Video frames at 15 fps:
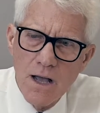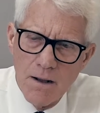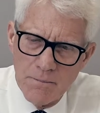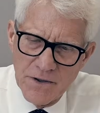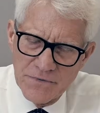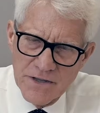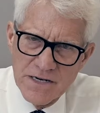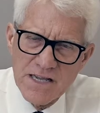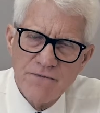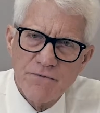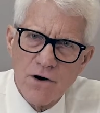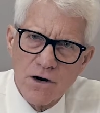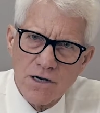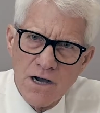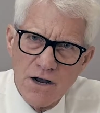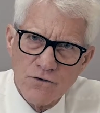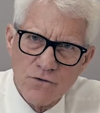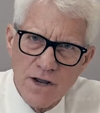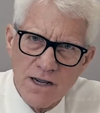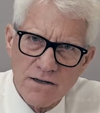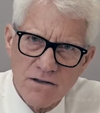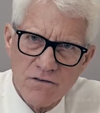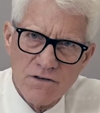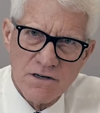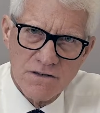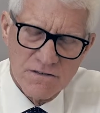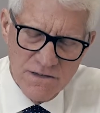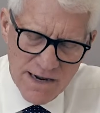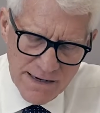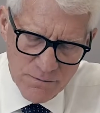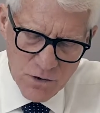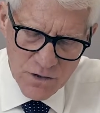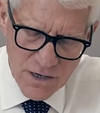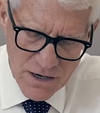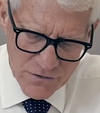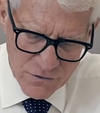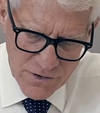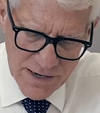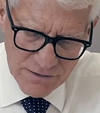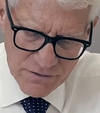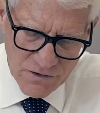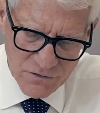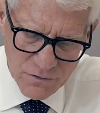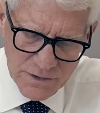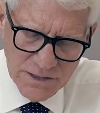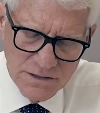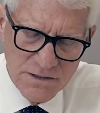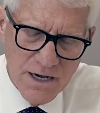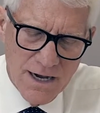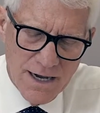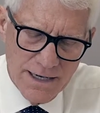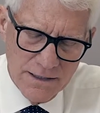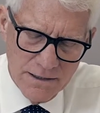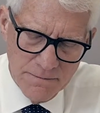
But the NEFAR contract is an assignable contract. This one is not.